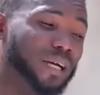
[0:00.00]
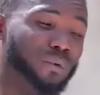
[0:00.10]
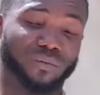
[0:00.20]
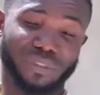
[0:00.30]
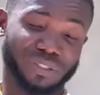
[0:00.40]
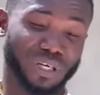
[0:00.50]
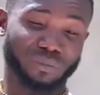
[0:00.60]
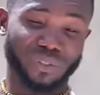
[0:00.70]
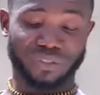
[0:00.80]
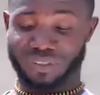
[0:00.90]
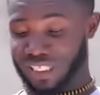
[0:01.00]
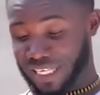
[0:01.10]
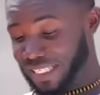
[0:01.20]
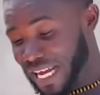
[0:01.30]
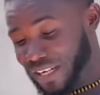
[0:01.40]
Now, the name of this your
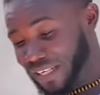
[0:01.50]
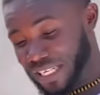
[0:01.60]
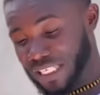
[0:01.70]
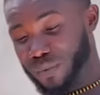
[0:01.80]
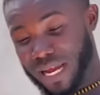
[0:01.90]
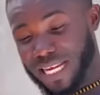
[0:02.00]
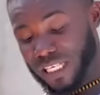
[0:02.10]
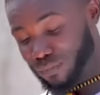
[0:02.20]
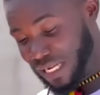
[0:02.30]
motto, the entire head.